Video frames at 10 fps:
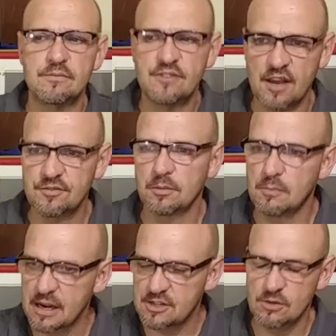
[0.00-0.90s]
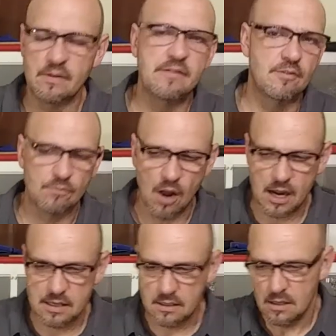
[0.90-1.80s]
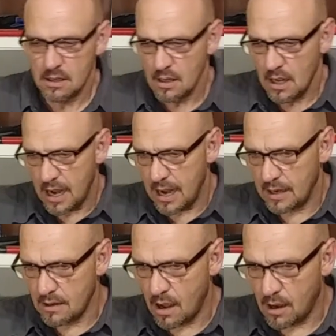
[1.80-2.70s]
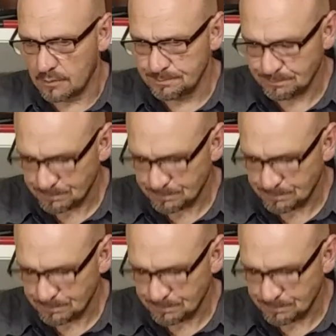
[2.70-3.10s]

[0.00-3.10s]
test them to make sure that they're right. And uh,